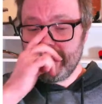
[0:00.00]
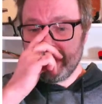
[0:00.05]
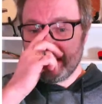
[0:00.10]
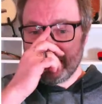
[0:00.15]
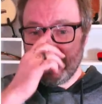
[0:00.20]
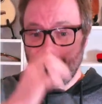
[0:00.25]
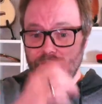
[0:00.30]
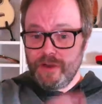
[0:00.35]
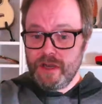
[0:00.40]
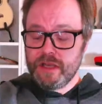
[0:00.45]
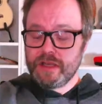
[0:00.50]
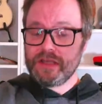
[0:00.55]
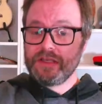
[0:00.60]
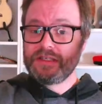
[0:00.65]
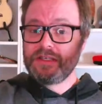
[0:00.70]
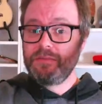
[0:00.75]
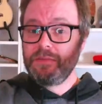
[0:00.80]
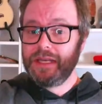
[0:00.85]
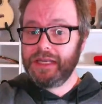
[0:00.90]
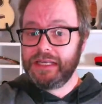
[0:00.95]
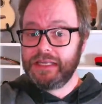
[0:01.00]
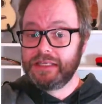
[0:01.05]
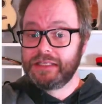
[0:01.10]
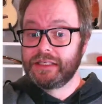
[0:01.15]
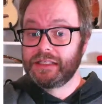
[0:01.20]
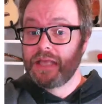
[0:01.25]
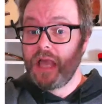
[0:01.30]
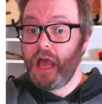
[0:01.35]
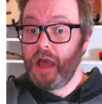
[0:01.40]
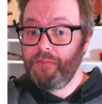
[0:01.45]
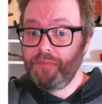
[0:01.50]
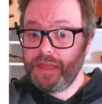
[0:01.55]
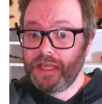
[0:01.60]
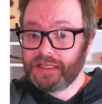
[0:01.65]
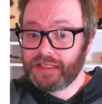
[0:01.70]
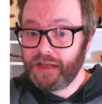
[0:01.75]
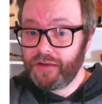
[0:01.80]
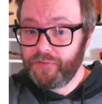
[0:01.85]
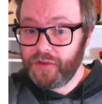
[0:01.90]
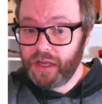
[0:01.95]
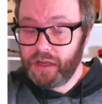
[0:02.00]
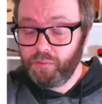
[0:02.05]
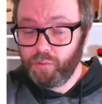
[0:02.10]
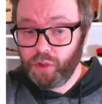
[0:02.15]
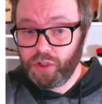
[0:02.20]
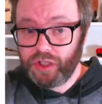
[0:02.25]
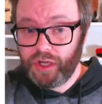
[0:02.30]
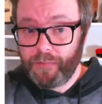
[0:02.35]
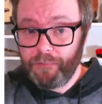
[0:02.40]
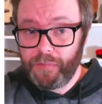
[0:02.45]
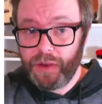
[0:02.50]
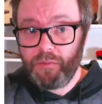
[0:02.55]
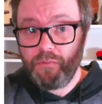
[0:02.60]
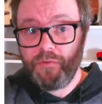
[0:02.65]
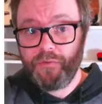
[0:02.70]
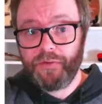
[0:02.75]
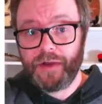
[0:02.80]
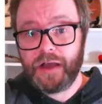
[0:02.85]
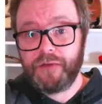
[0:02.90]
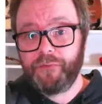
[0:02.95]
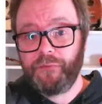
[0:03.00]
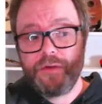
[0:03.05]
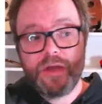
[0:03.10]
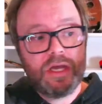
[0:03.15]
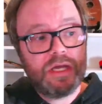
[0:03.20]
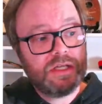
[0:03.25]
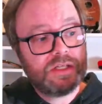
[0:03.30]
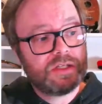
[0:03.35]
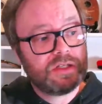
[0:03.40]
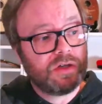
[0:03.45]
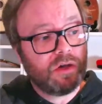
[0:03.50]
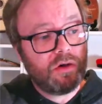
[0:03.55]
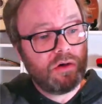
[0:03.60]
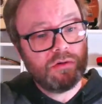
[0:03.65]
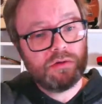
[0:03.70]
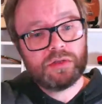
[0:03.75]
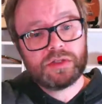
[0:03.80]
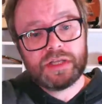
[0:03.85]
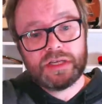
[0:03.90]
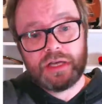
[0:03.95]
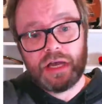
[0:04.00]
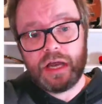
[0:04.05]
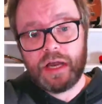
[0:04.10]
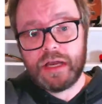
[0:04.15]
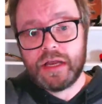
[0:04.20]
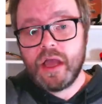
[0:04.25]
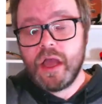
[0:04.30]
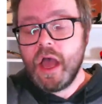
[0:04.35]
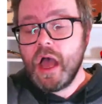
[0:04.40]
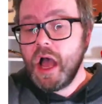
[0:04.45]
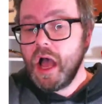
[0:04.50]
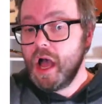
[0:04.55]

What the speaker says: let's have a look at some of these. We'll jump in with our first song tonight.